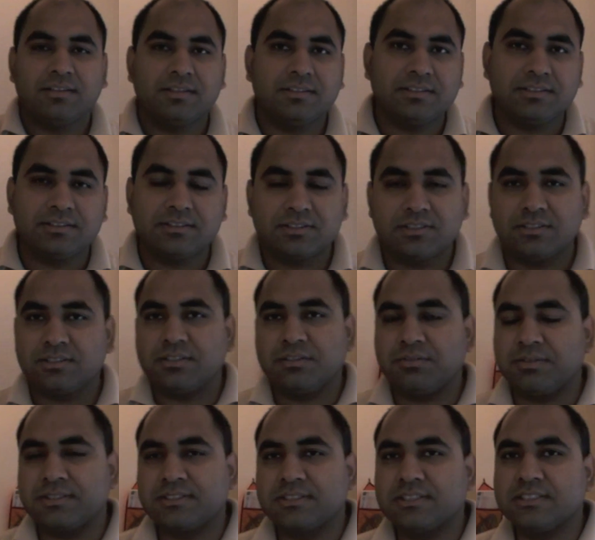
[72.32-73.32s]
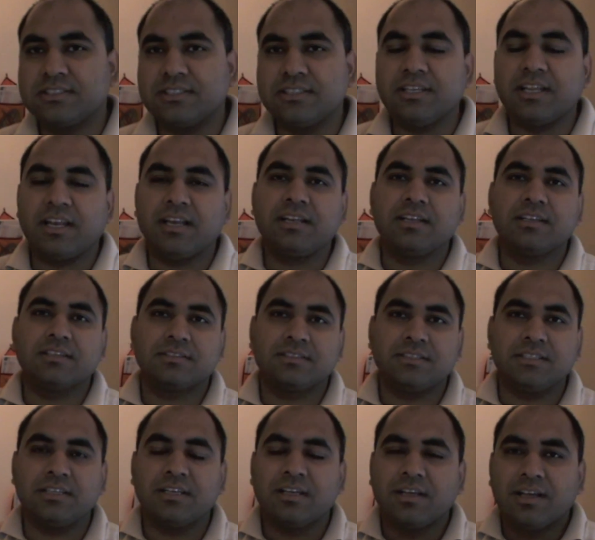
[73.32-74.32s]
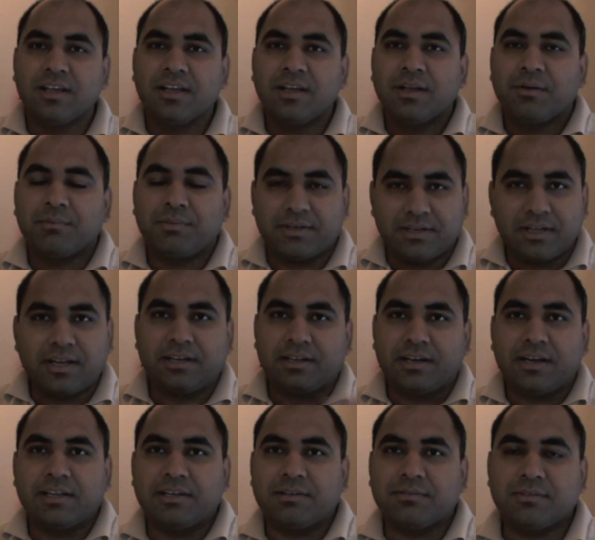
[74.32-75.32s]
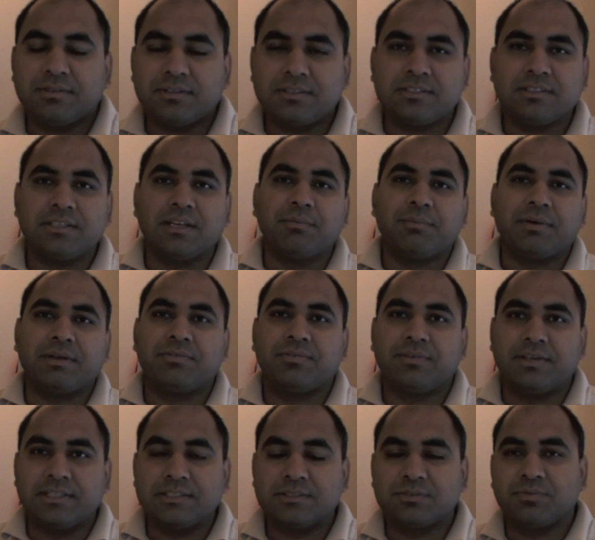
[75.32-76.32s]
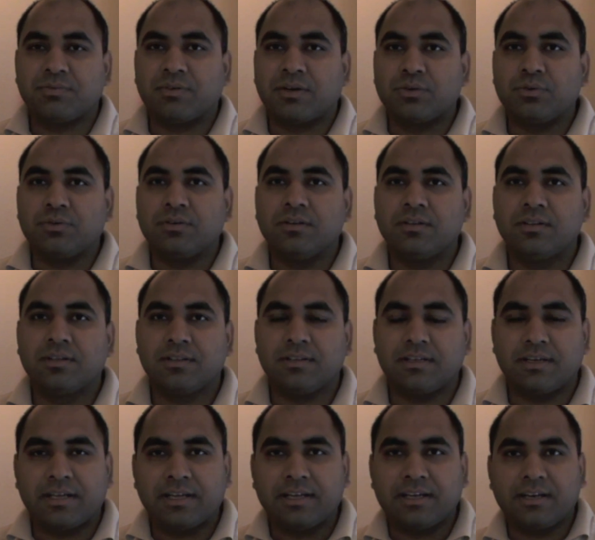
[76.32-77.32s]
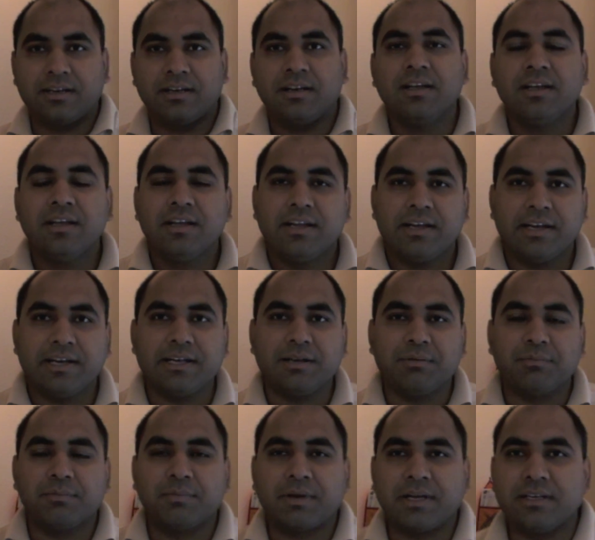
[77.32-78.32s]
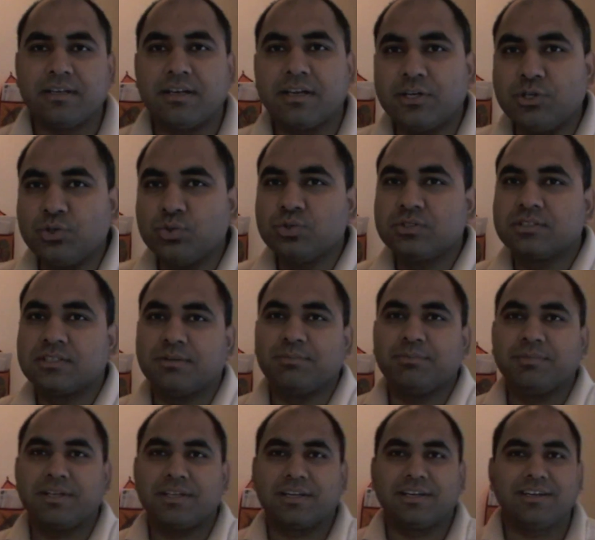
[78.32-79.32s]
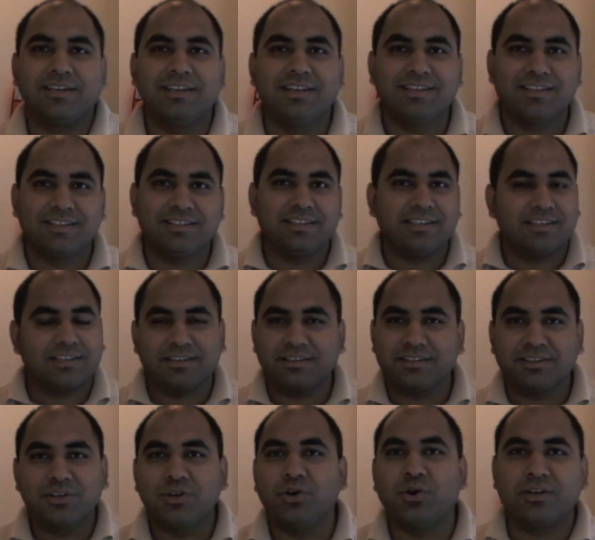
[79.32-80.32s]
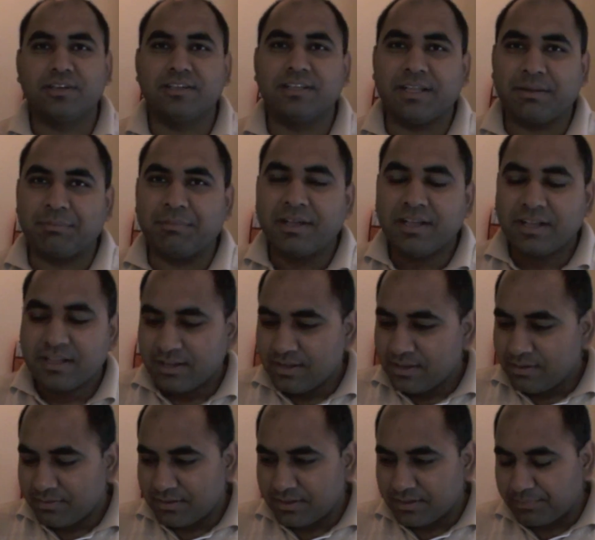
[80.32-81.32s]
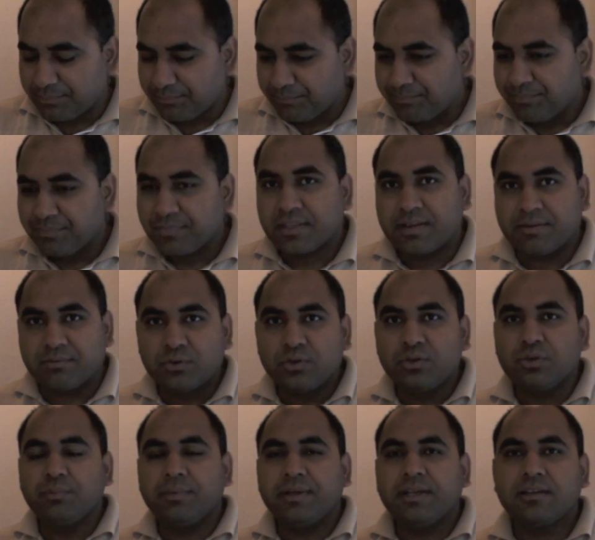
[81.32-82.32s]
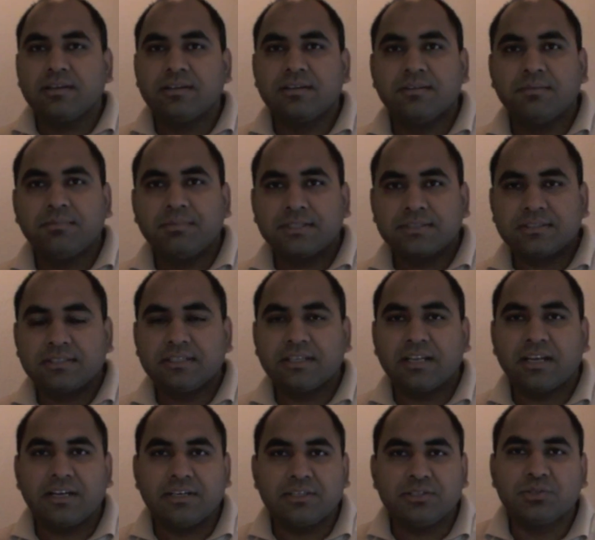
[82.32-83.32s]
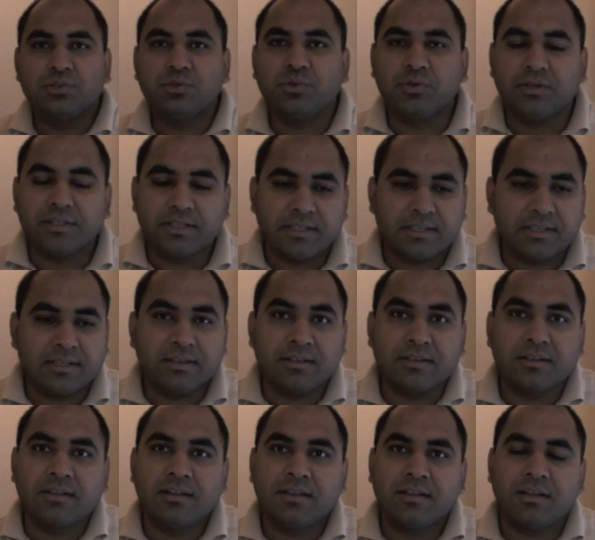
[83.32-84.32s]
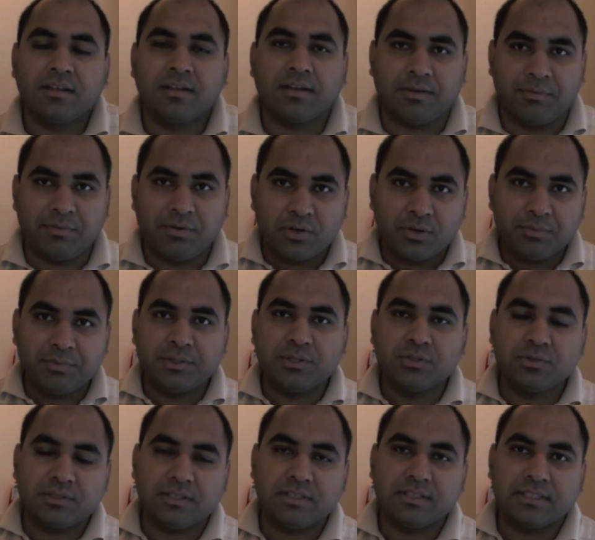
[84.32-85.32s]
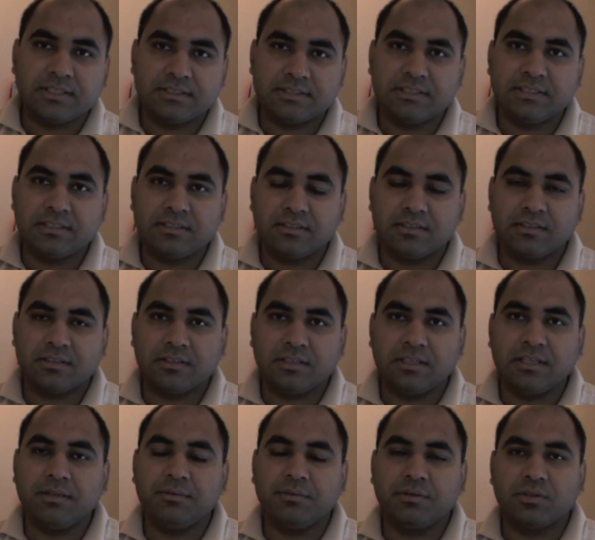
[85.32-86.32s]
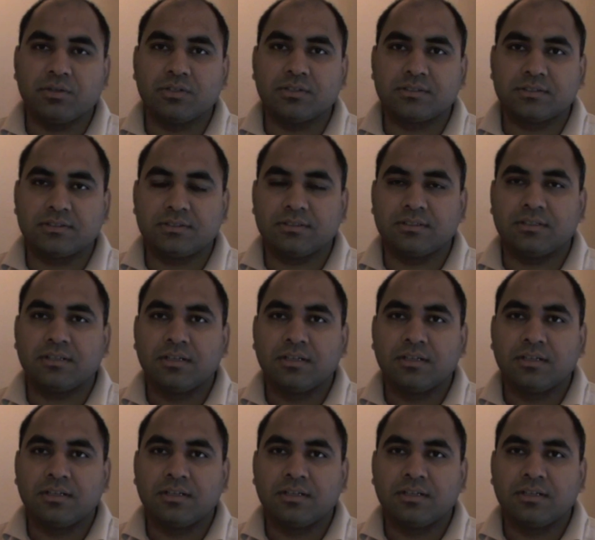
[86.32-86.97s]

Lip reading: it was such a delicacy. But I still, my friends found that I had hidden my laddu somewhere and they got them. But I'm going to make besan ki laddu today, and I will not be using desi ghee because